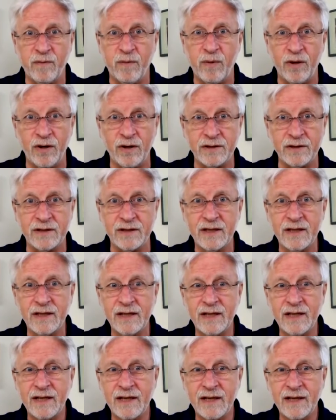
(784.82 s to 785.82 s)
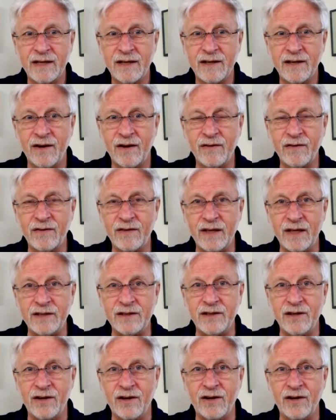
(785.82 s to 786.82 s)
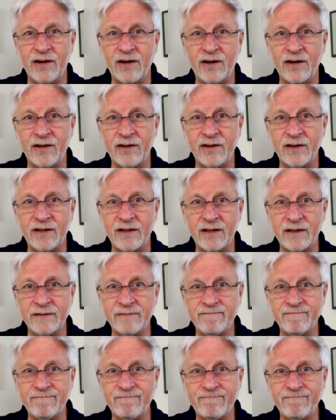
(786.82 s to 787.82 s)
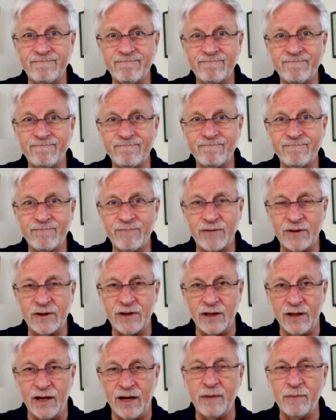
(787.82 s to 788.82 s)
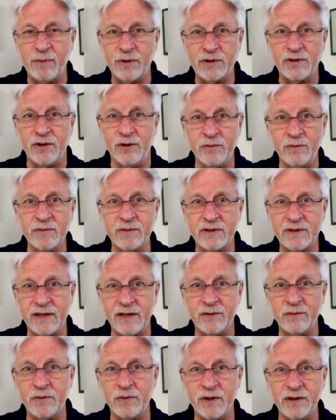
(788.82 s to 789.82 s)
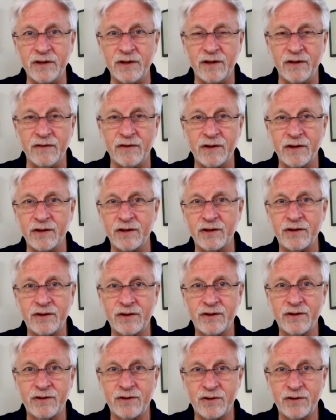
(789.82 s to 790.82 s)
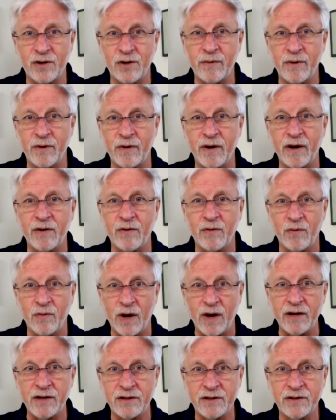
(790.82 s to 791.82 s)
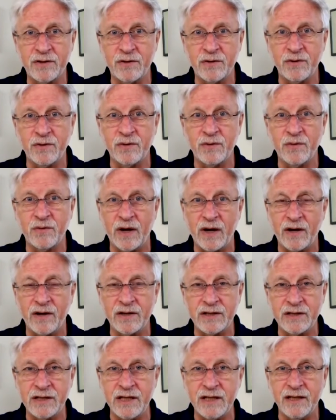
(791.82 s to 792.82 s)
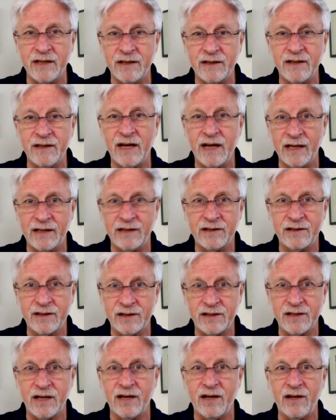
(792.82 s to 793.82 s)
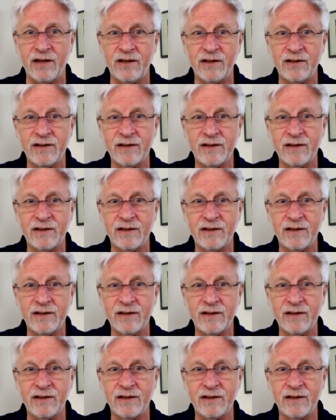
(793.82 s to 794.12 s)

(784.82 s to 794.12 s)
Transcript: balls that are the liposomes that will deliver the turmeric right to where it's needed at the cell.